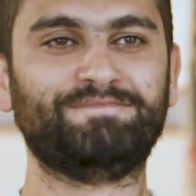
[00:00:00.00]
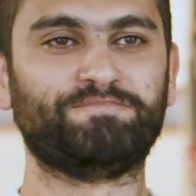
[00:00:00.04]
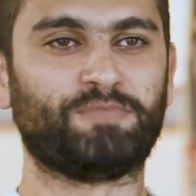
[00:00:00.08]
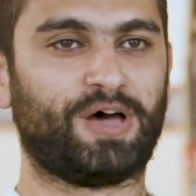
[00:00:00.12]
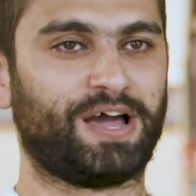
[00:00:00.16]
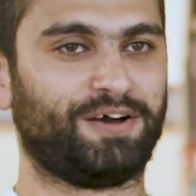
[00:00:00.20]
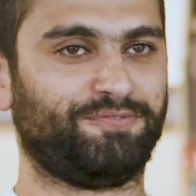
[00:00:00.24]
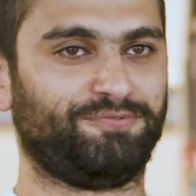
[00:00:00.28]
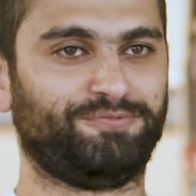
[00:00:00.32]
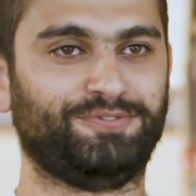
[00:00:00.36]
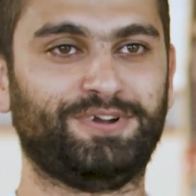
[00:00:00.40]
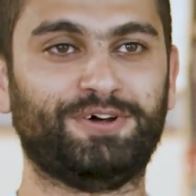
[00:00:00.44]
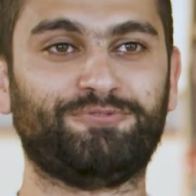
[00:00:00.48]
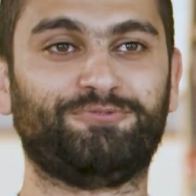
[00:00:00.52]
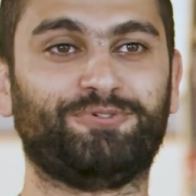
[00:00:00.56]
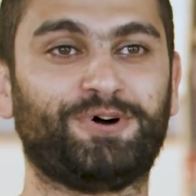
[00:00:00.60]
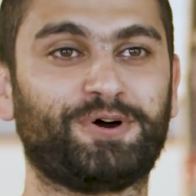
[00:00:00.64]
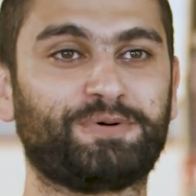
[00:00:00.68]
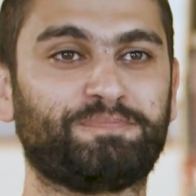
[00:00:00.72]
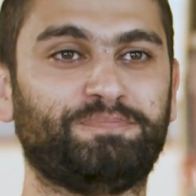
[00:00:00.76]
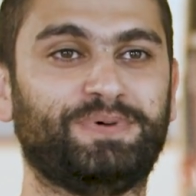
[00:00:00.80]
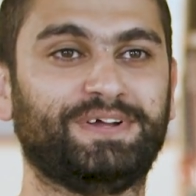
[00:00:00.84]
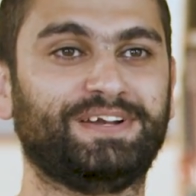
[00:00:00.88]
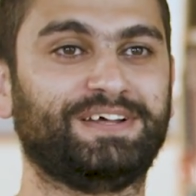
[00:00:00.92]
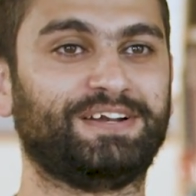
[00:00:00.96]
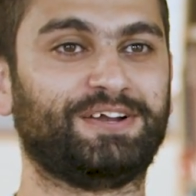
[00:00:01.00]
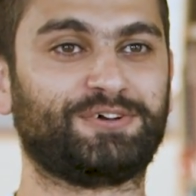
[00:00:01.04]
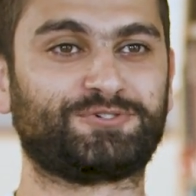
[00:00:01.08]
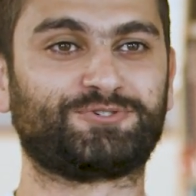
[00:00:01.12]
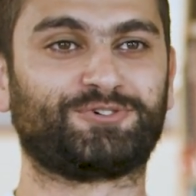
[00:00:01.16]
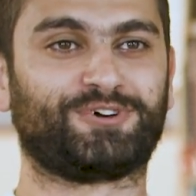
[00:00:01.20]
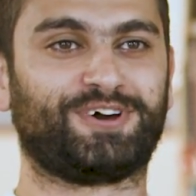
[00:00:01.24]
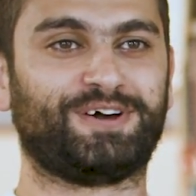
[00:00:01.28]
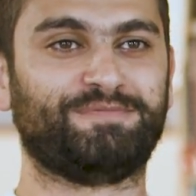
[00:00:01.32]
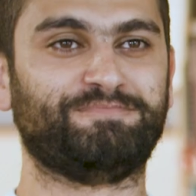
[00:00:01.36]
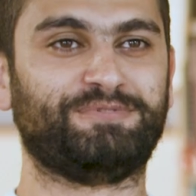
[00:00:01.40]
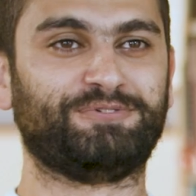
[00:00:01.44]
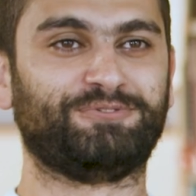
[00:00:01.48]
I have never been in a
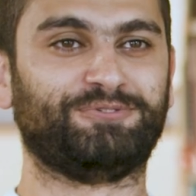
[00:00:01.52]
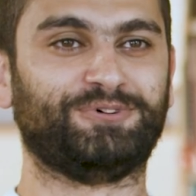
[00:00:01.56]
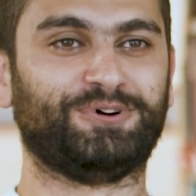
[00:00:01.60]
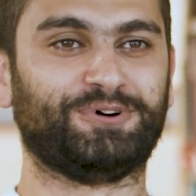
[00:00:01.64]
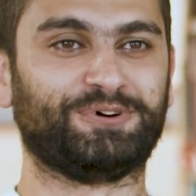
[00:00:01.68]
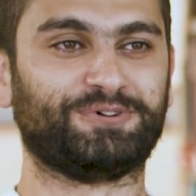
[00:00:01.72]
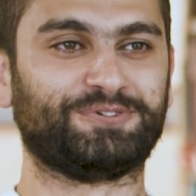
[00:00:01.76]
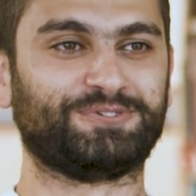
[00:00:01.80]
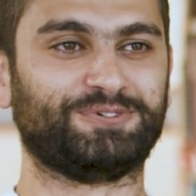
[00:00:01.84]
tram before.